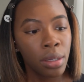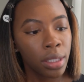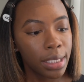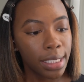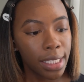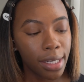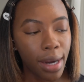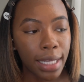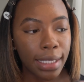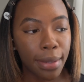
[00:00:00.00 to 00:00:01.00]
concealer.
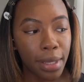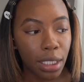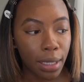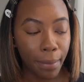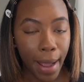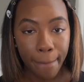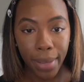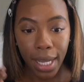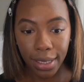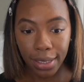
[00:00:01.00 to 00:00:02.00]
As I mentioned, my
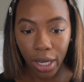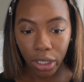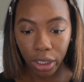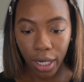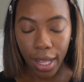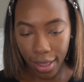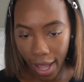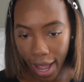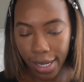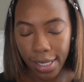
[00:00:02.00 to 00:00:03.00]
base color in
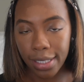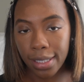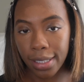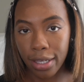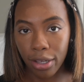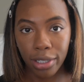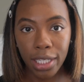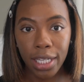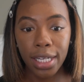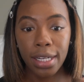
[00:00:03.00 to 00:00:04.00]
that is
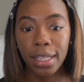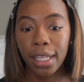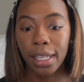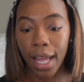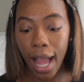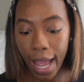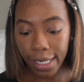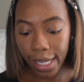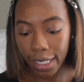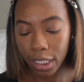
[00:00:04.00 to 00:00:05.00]
C13. The
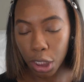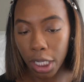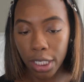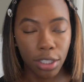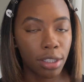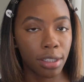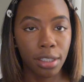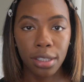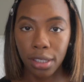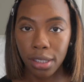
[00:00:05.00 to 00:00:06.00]
highlighting shade is just a
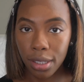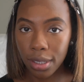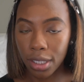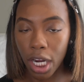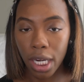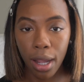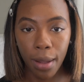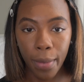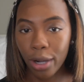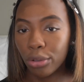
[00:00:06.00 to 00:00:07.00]
shade
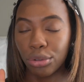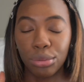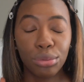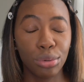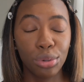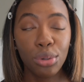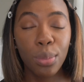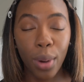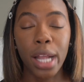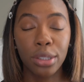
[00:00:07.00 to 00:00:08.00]
up. I don't do too
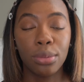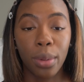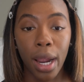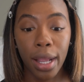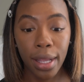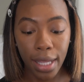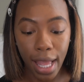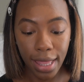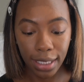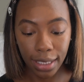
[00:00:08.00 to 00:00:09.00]
bright,
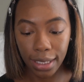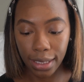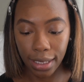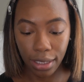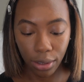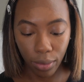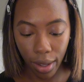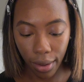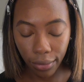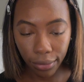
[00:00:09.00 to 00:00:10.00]
and this is
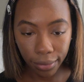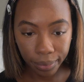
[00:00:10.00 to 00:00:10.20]
C12.